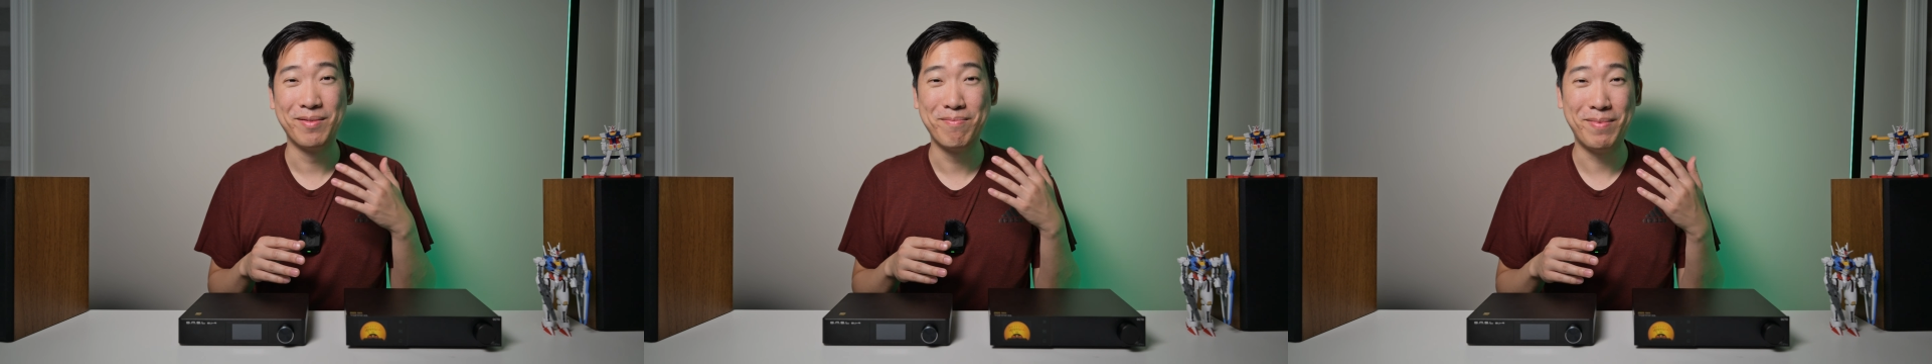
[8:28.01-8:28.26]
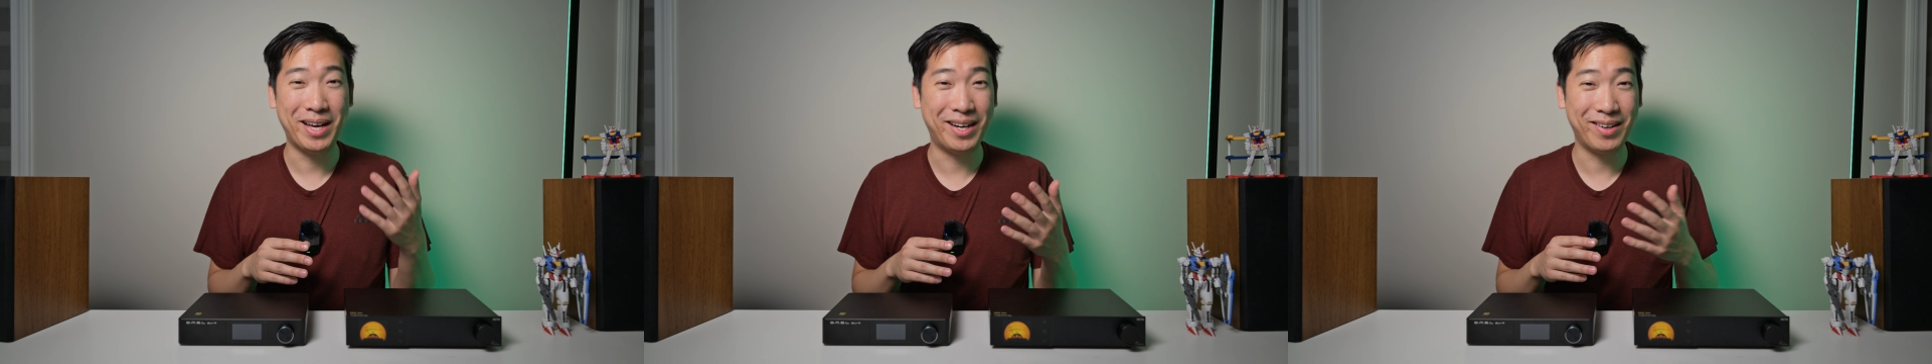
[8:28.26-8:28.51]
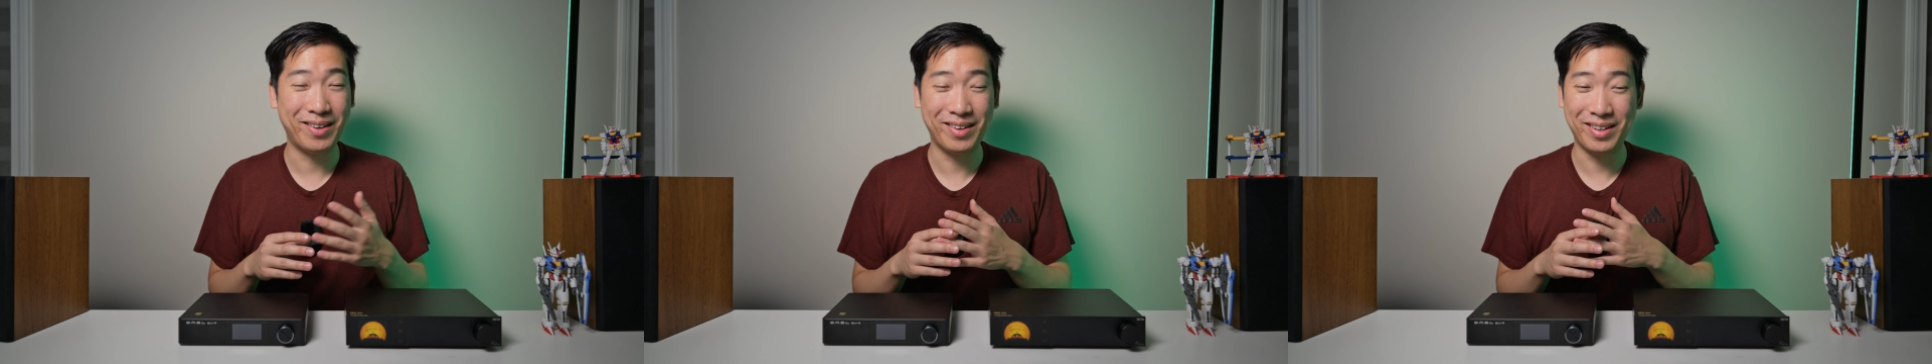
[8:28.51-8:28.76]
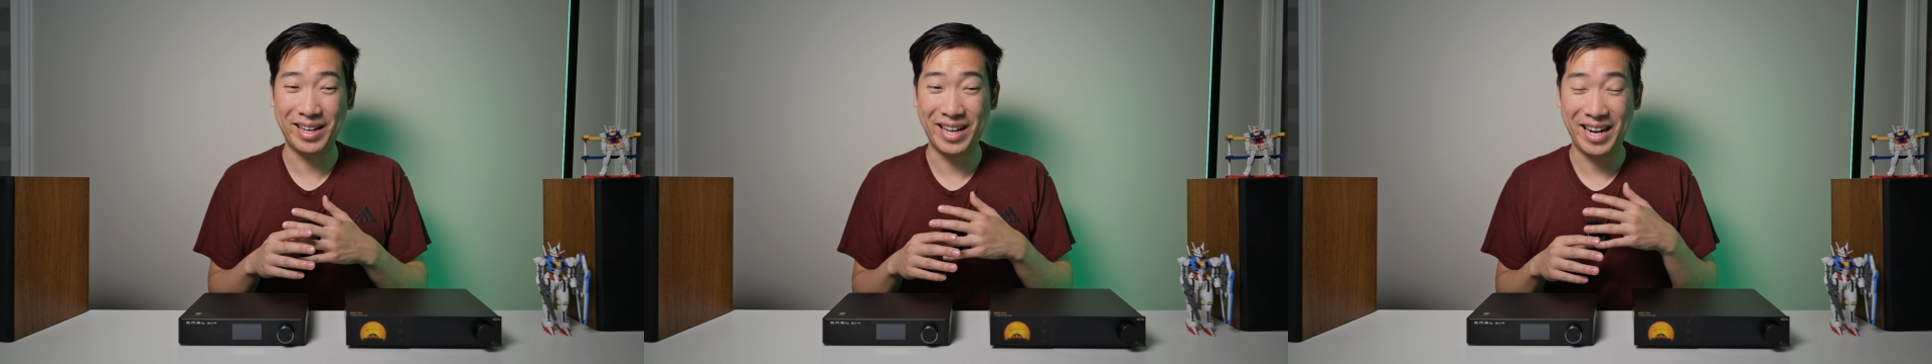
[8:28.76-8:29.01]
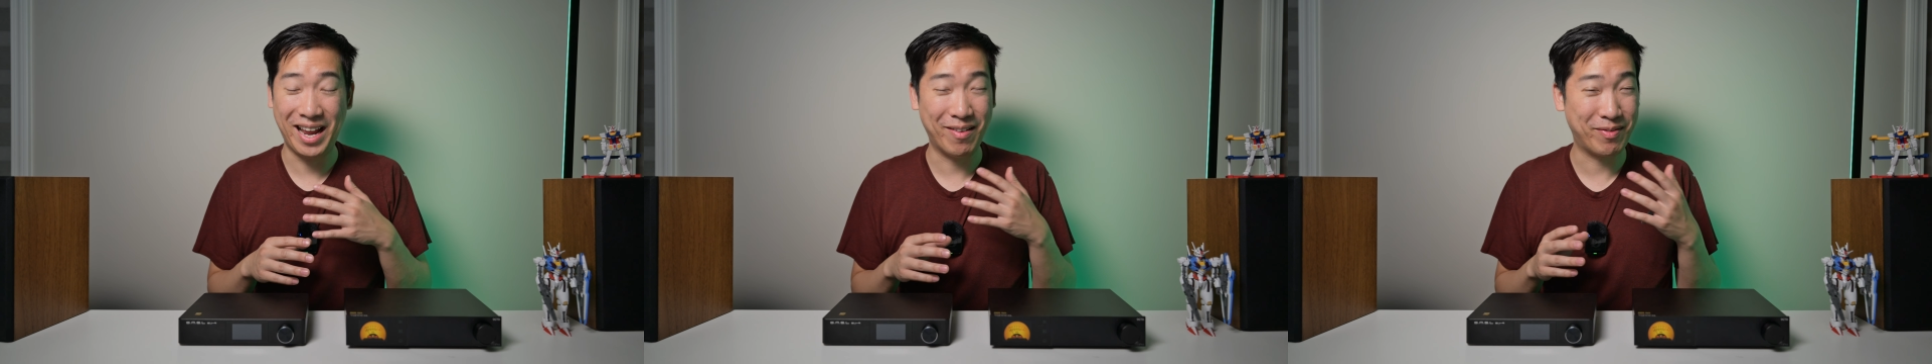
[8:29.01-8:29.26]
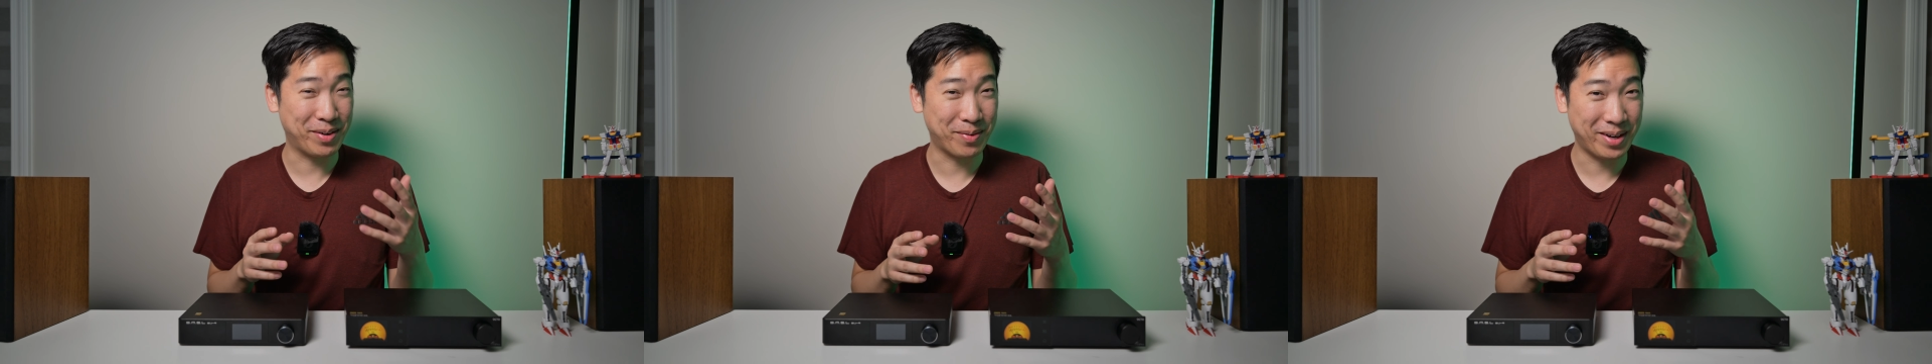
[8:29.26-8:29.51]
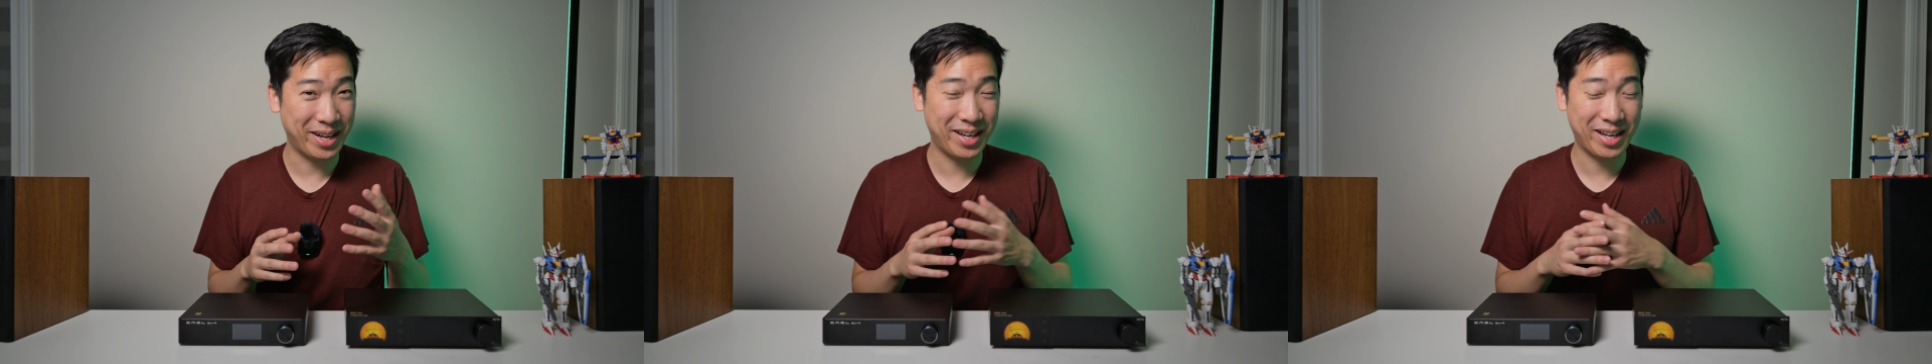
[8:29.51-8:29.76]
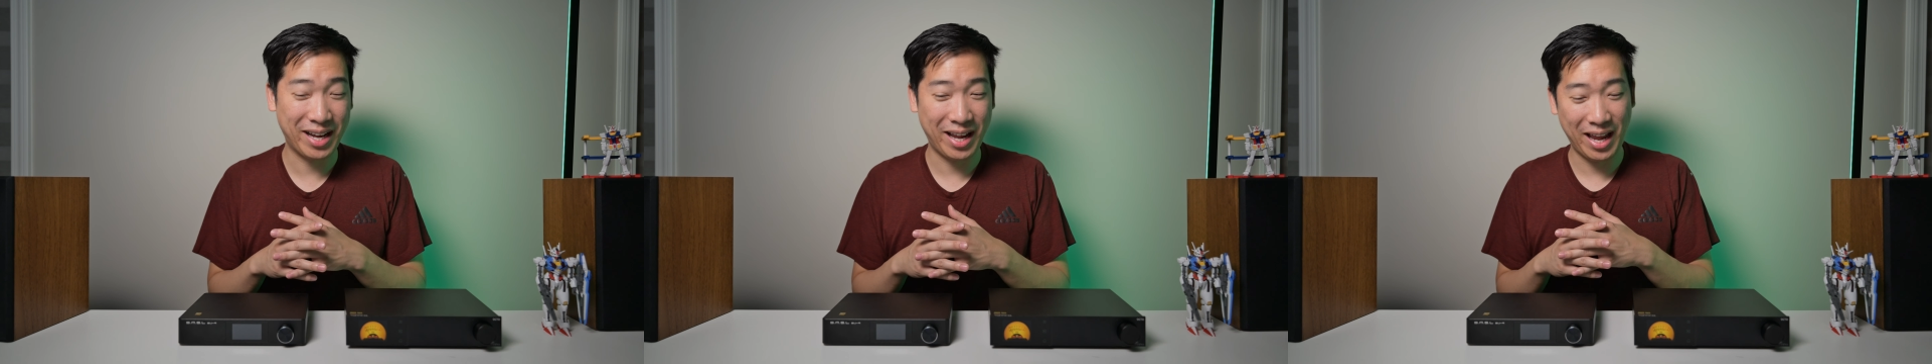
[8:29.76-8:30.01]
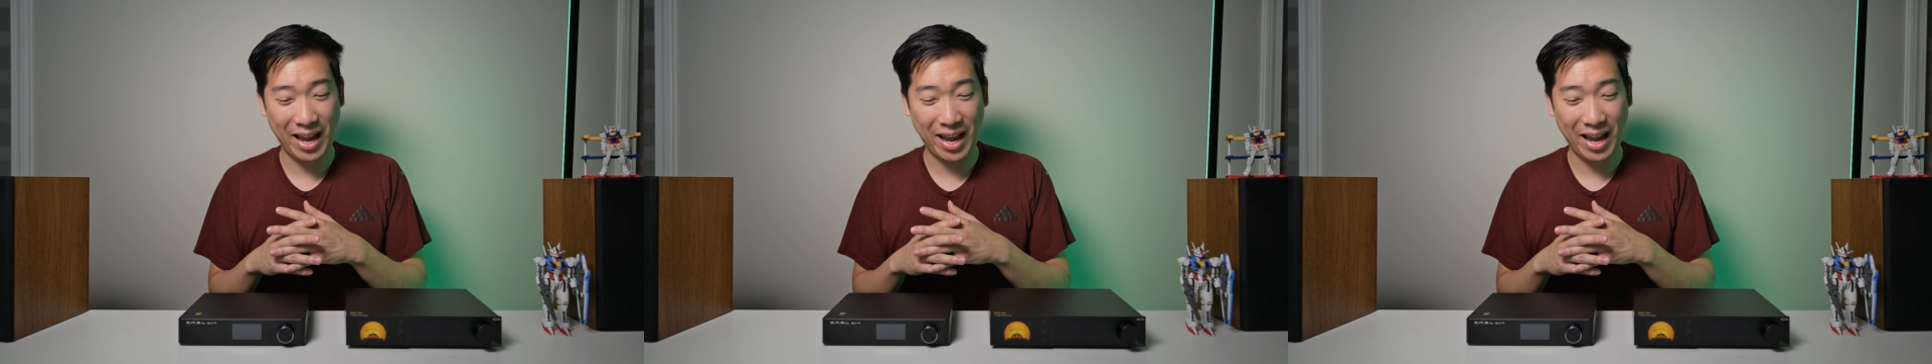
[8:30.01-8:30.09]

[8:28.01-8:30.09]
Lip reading: better in every way.